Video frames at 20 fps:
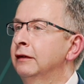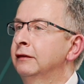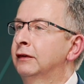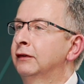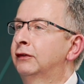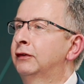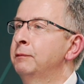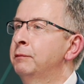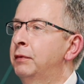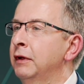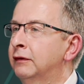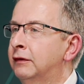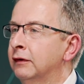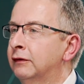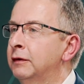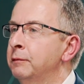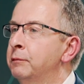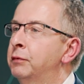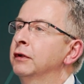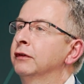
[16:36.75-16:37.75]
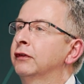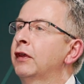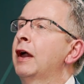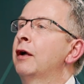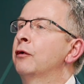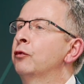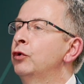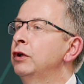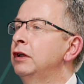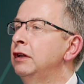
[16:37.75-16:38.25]
It's as simple, it's as, simple as
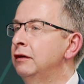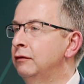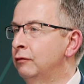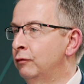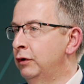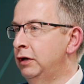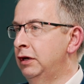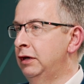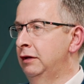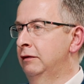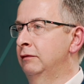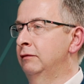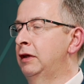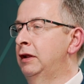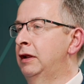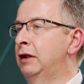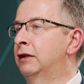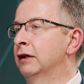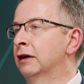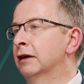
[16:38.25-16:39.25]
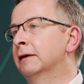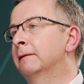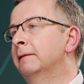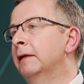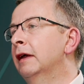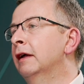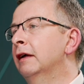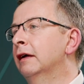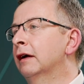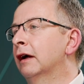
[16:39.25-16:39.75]
that. We we needed uh,
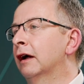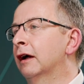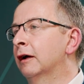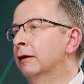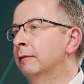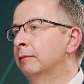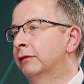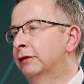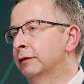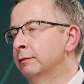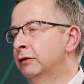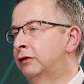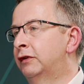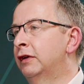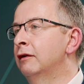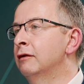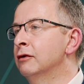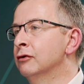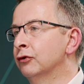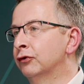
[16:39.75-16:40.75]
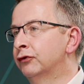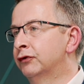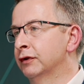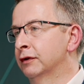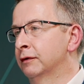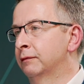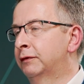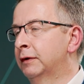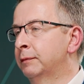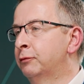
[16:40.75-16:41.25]
um, some materials
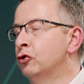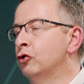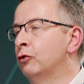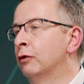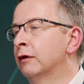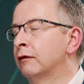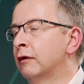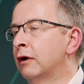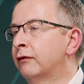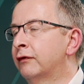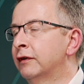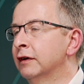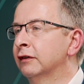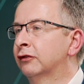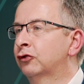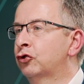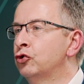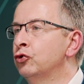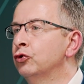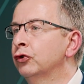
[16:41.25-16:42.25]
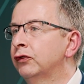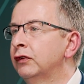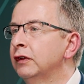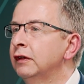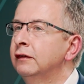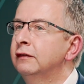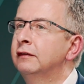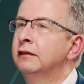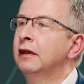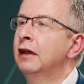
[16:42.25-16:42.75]
to support one of our first
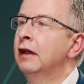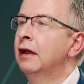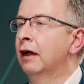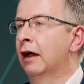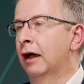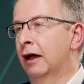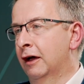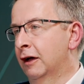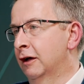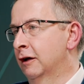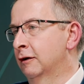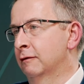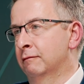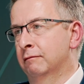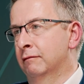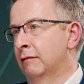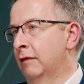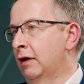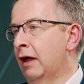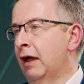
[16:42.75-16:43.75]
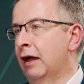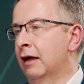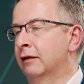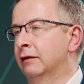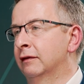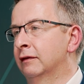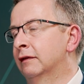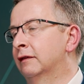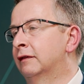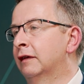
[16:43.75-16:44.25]
courses, um,
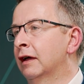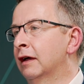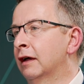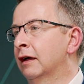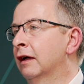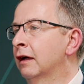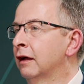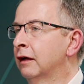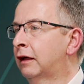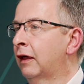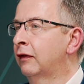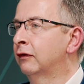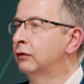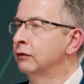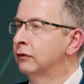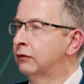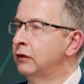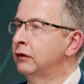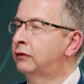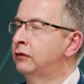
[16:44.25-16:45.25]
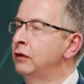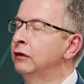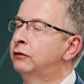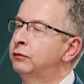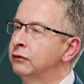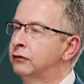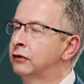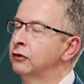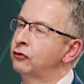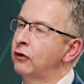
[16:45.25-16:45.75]
and uh, again, this was, this, this
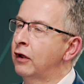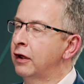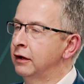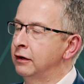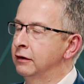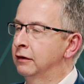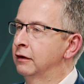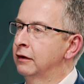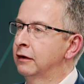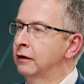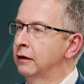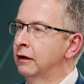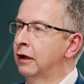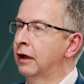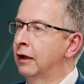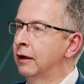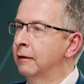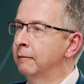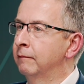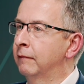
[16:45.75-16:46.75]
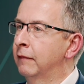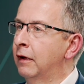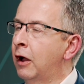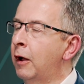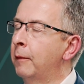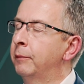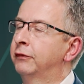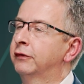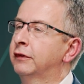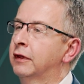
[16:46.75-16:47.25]
was to try and um,
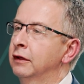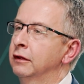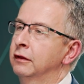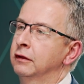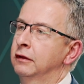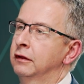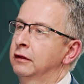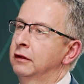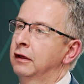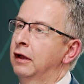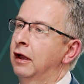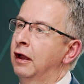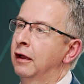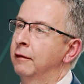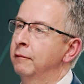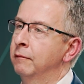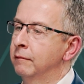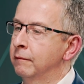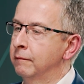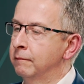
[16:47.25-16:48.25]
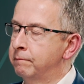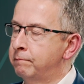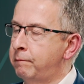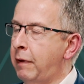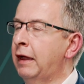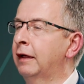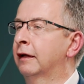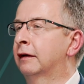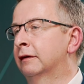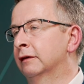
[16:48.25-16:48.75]
upskill um,
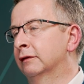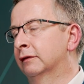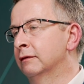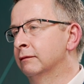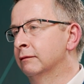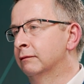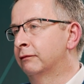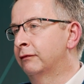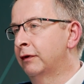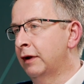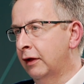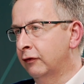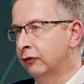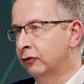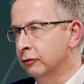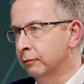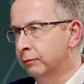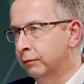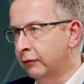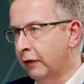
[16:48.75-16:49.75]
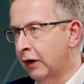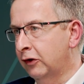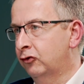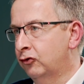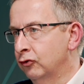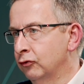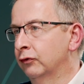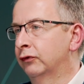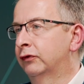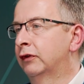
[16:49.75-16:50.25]
bankers and financial
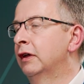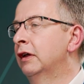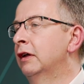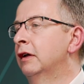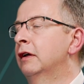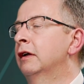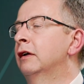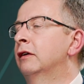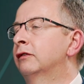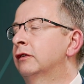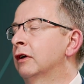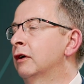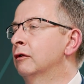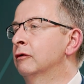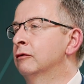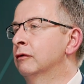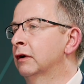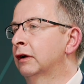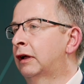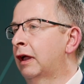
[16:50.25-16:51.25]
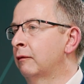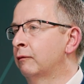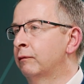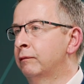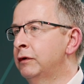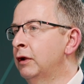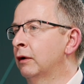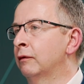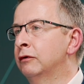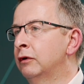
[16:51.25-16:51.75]
professionals. Mm. So again,
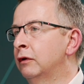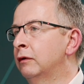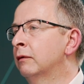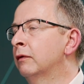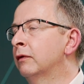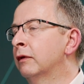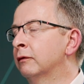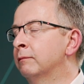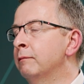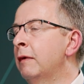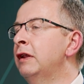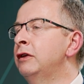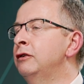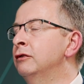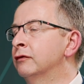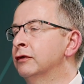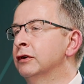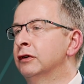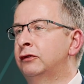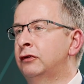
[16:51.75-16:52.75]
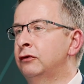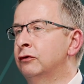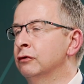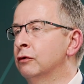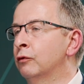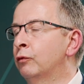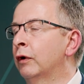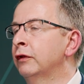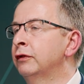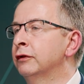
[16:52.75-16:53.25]
you know, there's many universities do
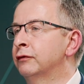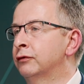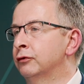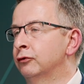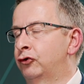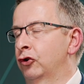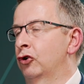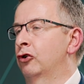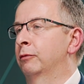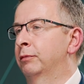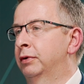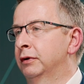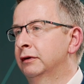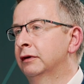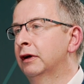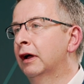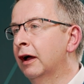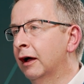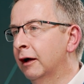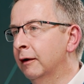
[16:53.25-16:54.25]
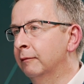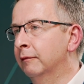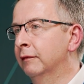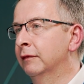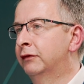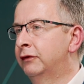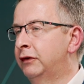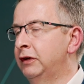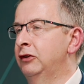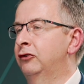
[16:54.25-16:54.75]
a wonderful job
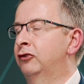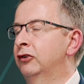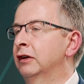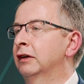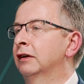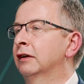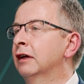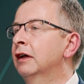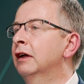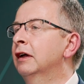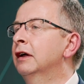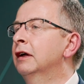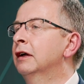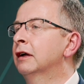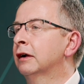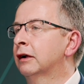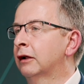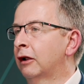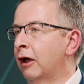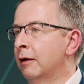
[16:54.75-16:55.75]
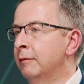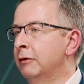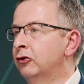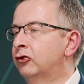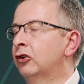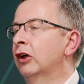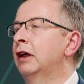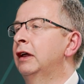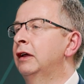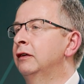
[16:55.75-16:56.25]
teaching climate
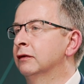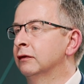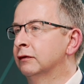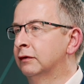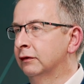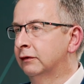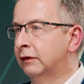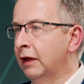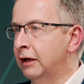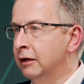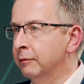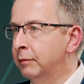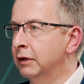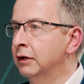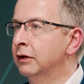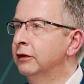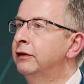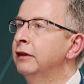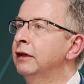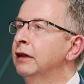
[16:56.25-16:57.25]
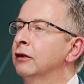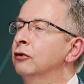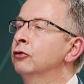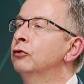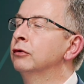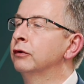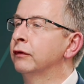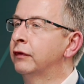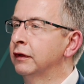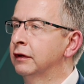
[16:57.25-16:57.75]
change and sustainability and
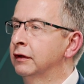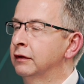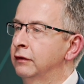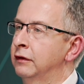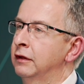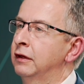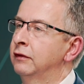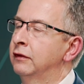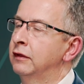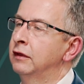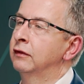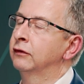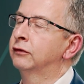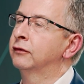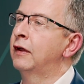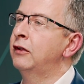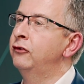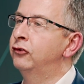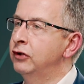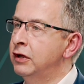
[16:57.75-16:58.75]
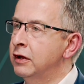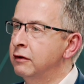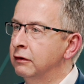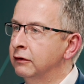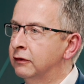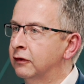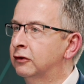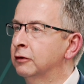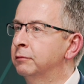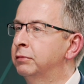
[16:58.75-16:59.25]
all of the, the, the, the sort of
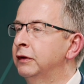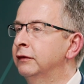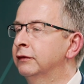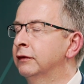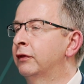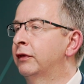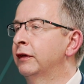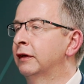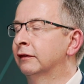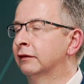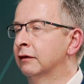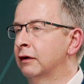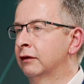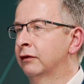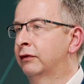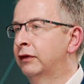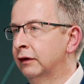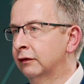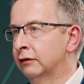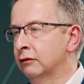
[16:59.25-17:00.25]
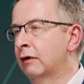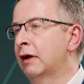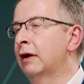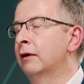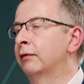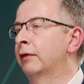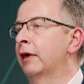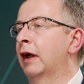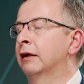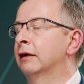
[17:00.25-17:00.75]
engineering disciplines and things things
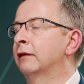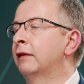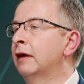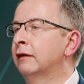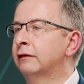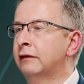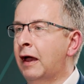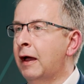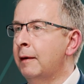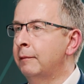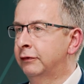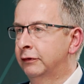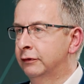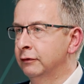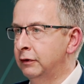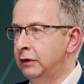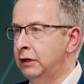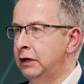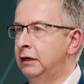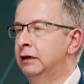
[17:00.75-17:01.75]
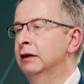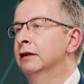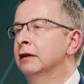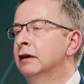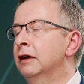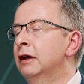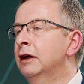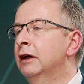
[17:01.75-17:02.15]
around that. And that's absolutely needed.